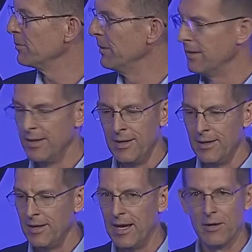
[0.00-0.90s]
But
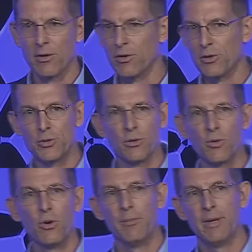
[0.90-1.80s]
agricultural
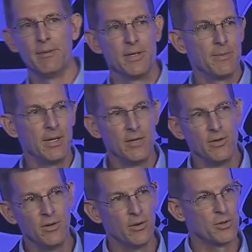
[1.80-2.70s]
equipment, as many of
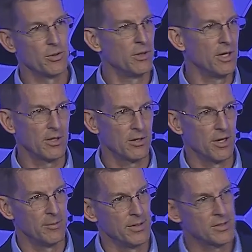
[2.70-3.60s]
you know, is already
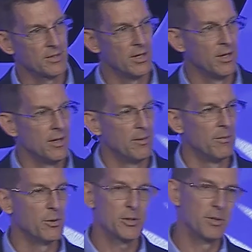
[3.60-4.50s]
autonomous.
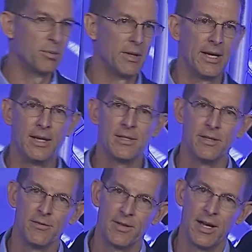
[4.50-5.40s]
Most of the planes
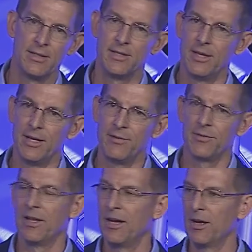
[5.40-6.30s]
that fly today
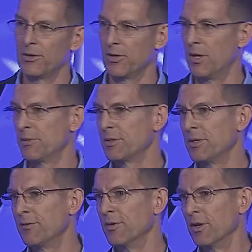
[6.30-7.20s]
fly
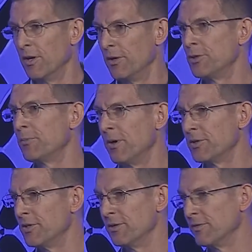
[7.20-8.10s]
autonomously for large
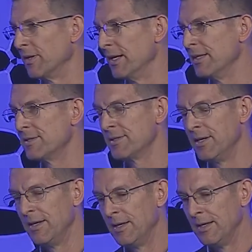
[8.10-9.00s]
parts of their flights.
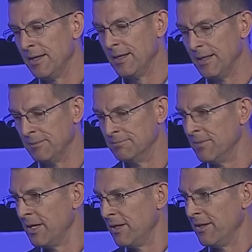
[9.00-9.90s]

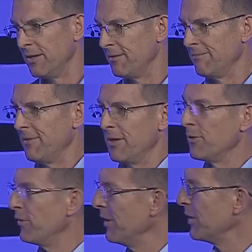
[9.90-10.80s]

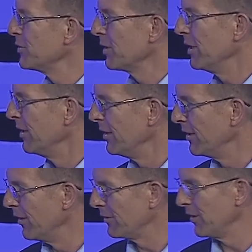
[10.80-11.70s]
Other things are getting
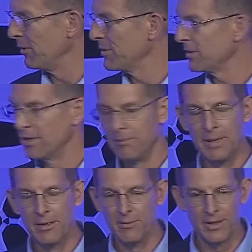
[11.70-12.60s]
done autonomously,
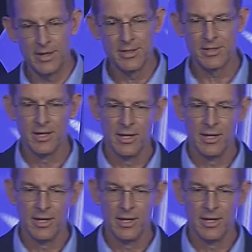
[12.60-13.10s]
big rigs.